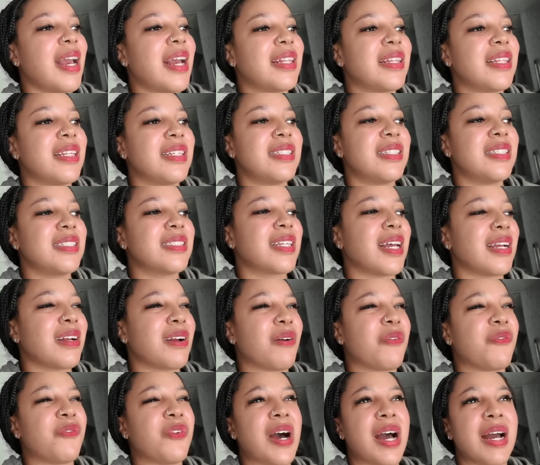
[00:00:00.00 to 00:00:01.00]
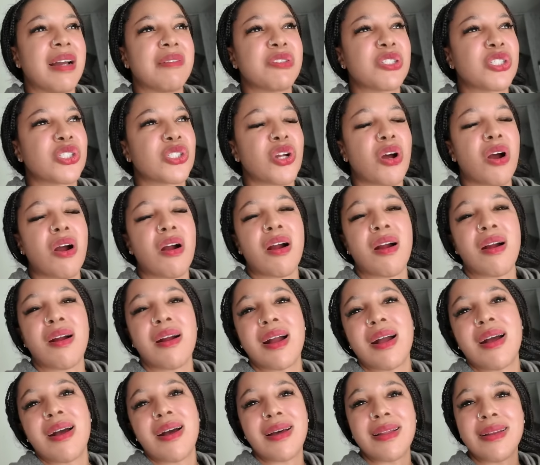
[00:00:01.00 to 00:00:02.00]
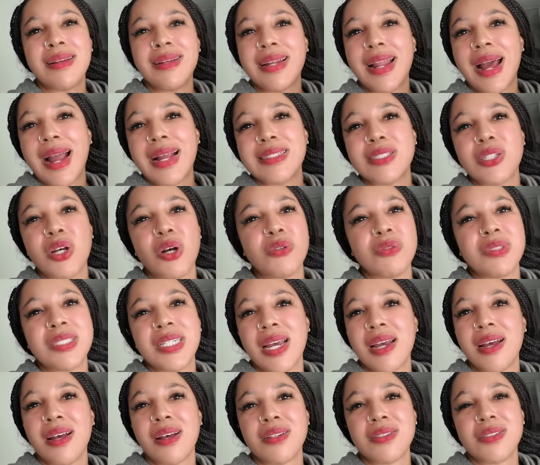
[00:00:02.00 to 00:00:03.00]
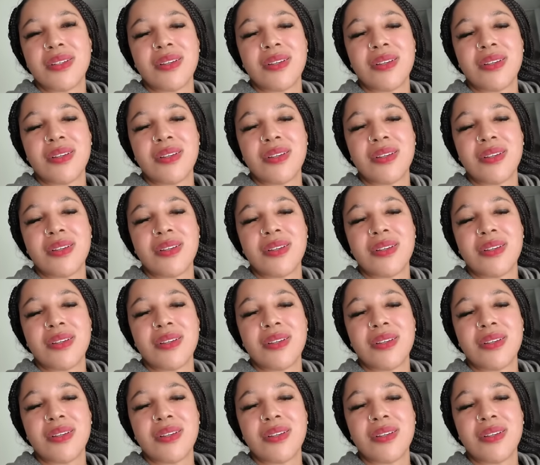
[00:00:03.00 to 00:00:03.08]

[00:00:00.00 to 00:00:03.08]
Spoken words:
And this is like a 5-star nice hotel.